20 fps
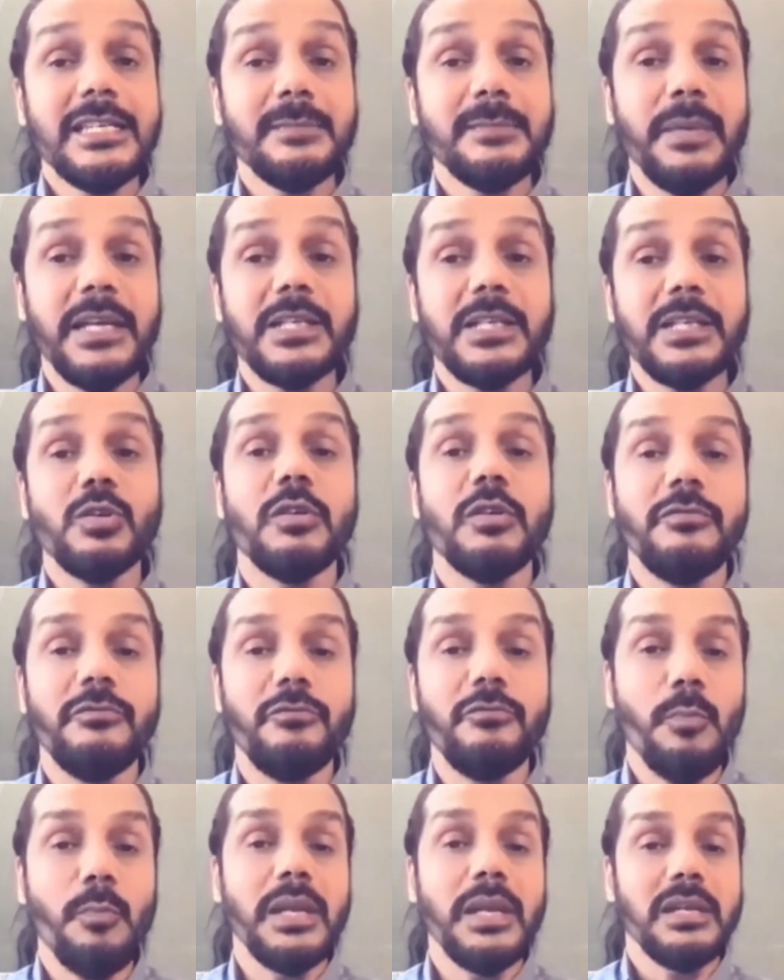based on
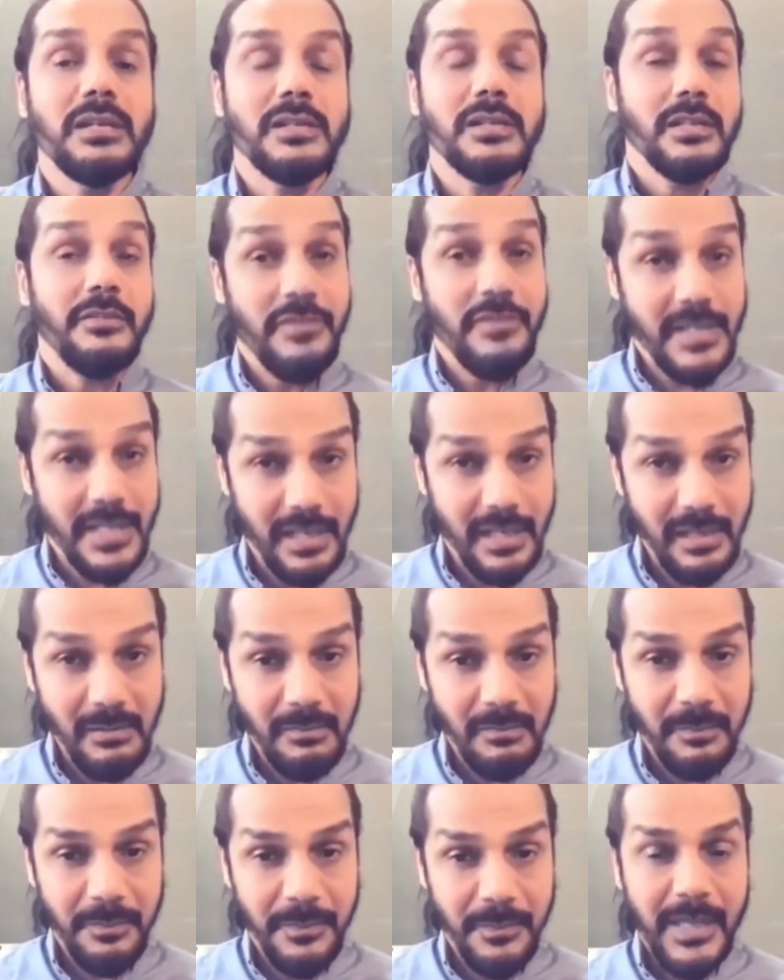4 pillars: the physical,
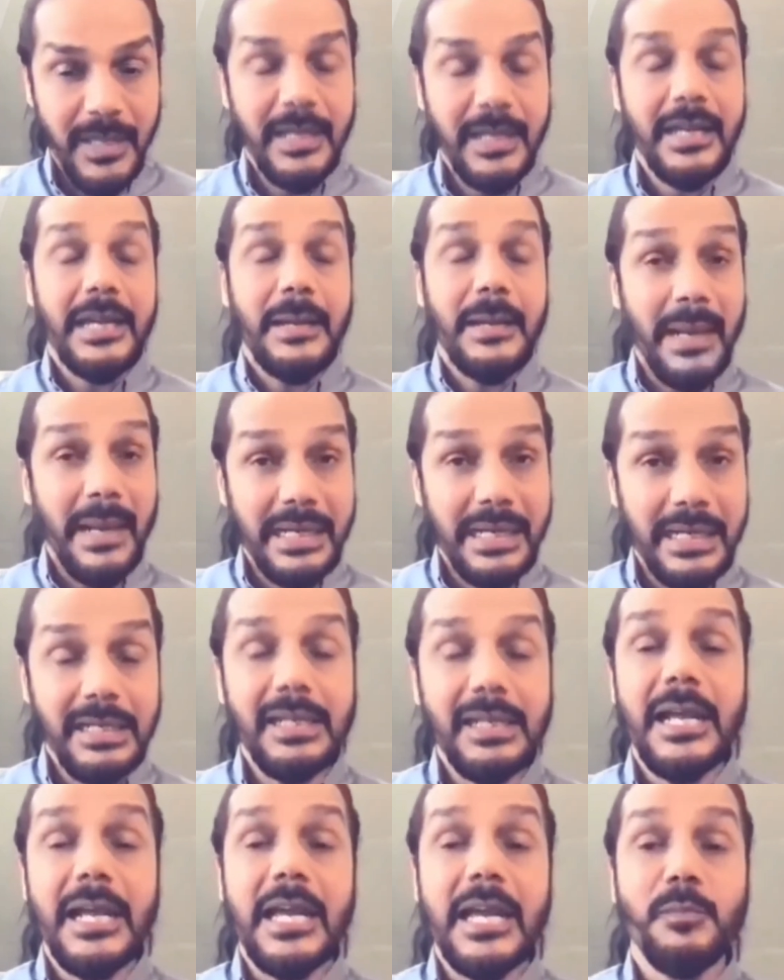
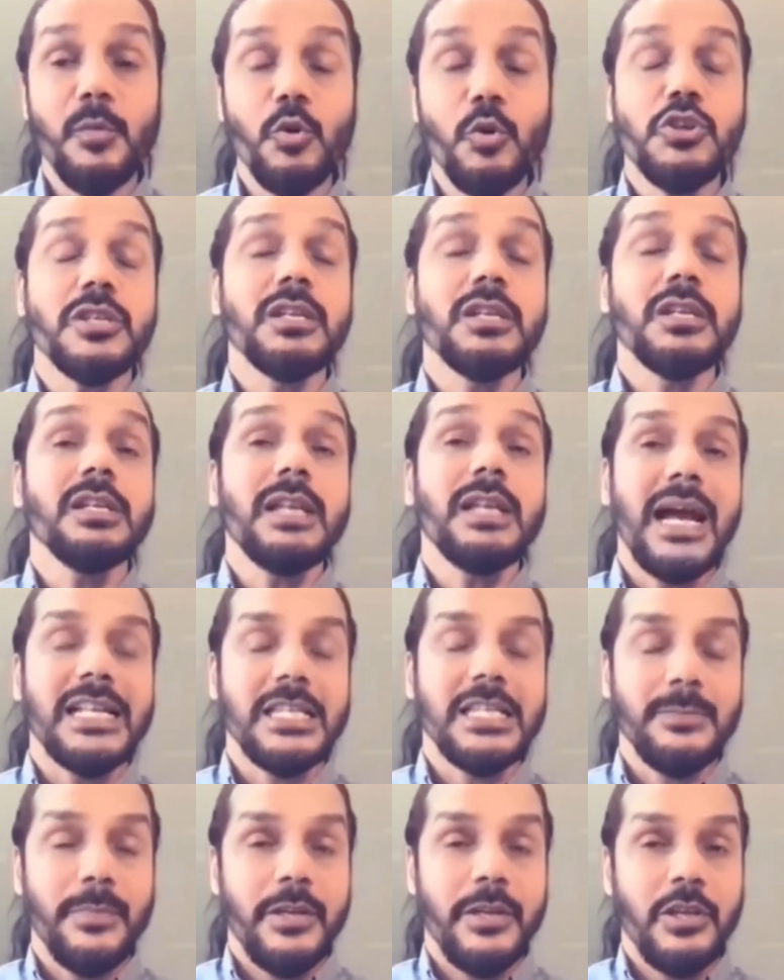mental, emotional, and
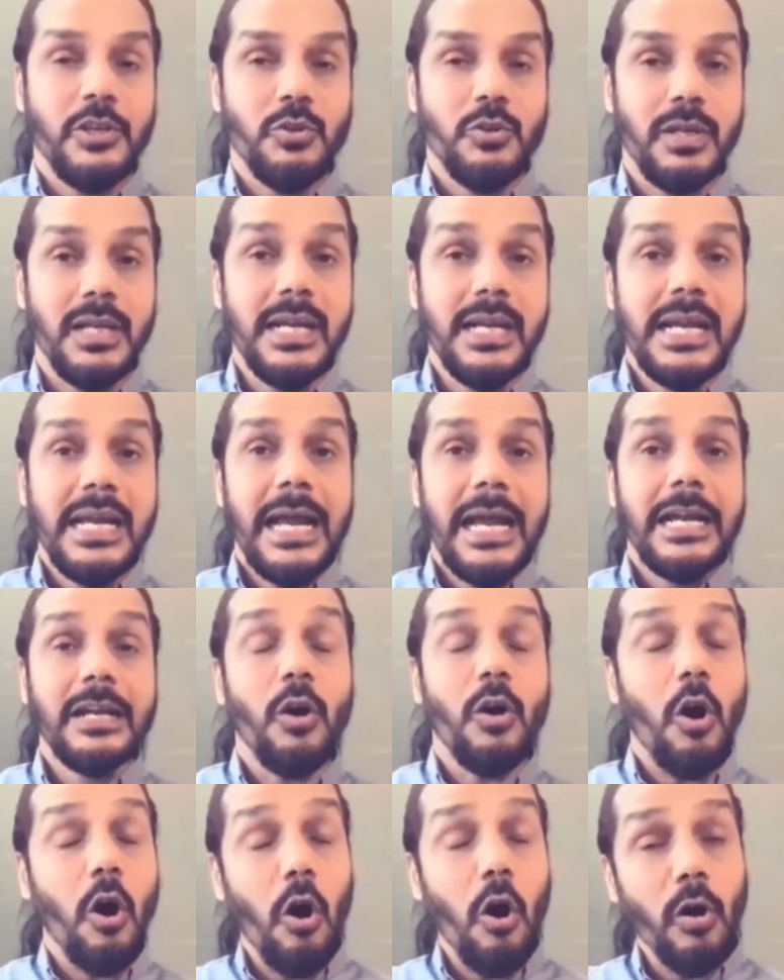spiritual.
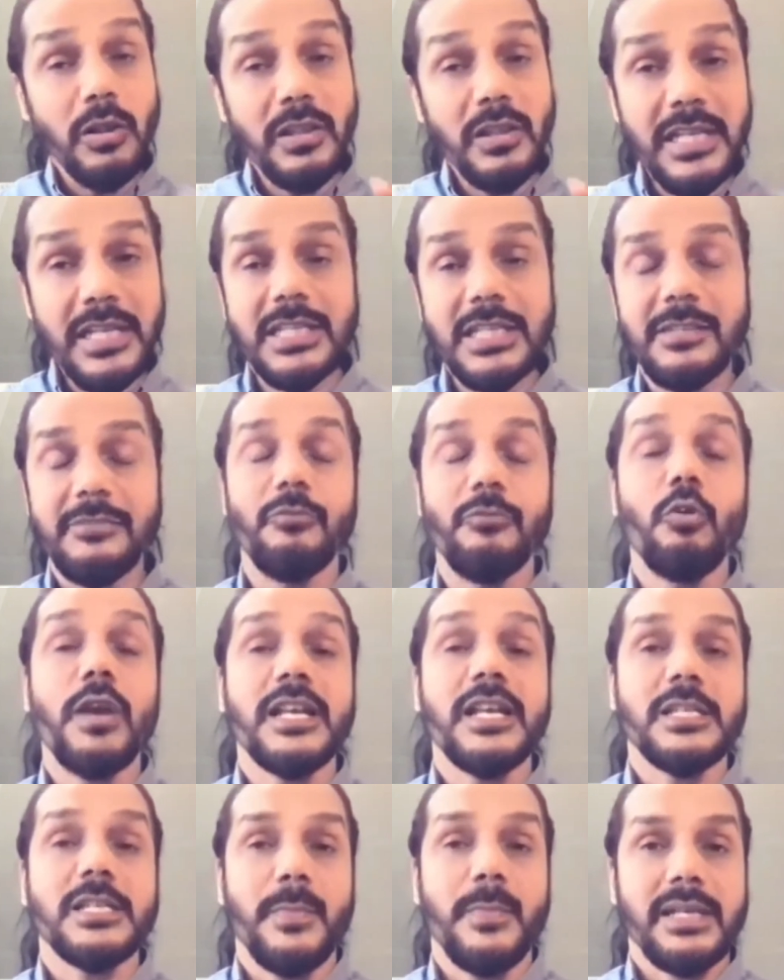And all these 4
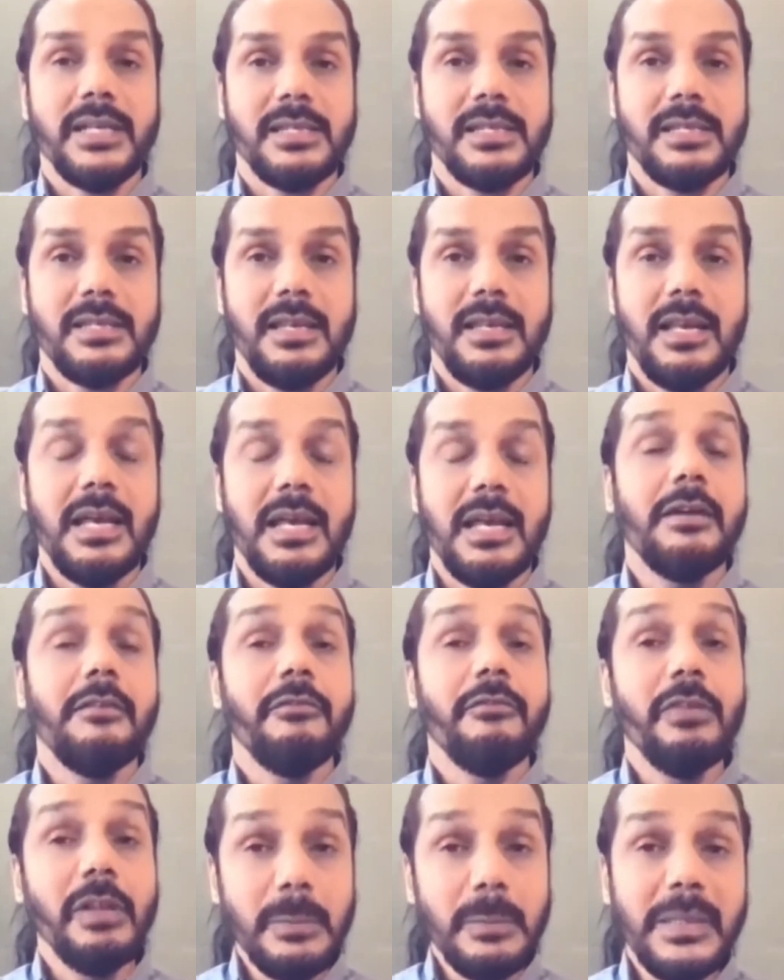aspects
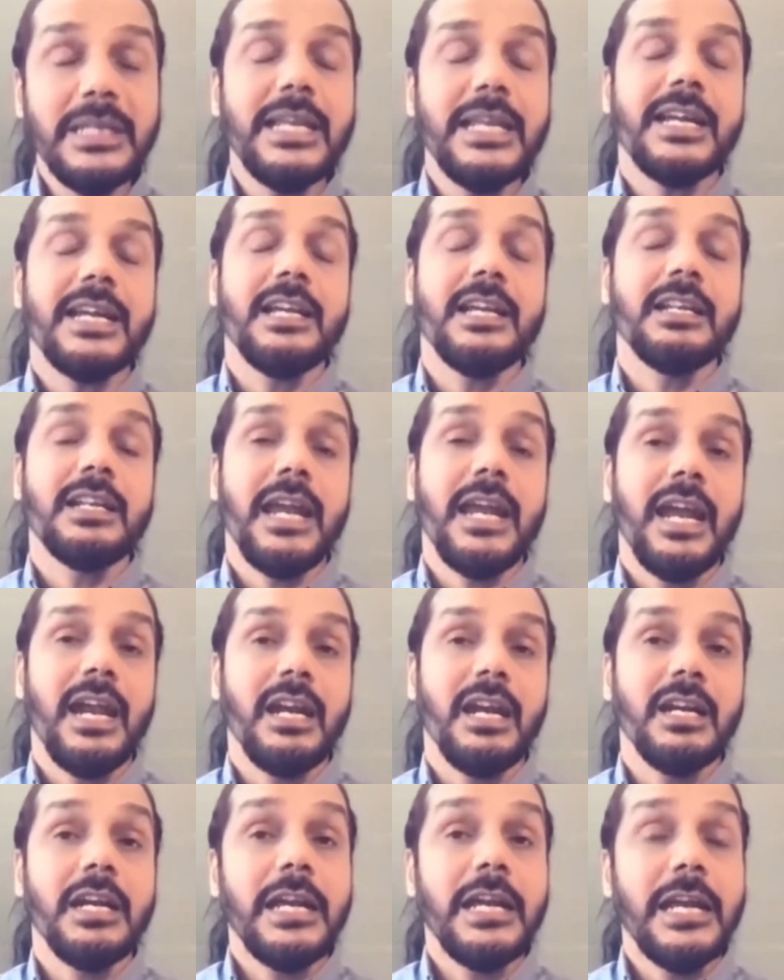will be taken care
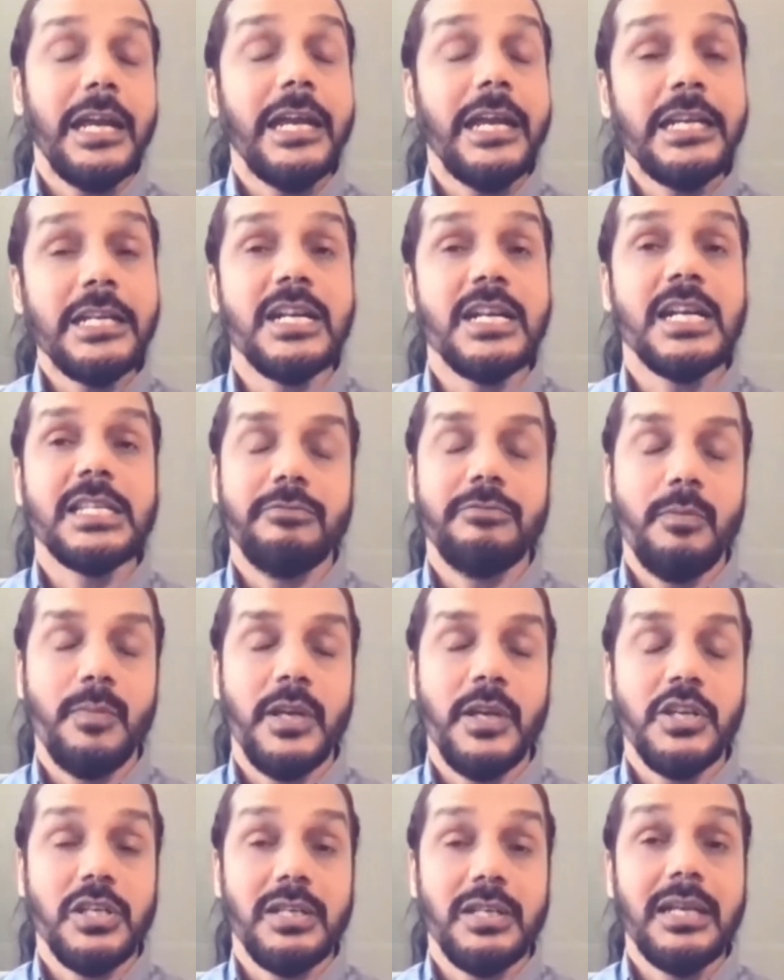in transformation.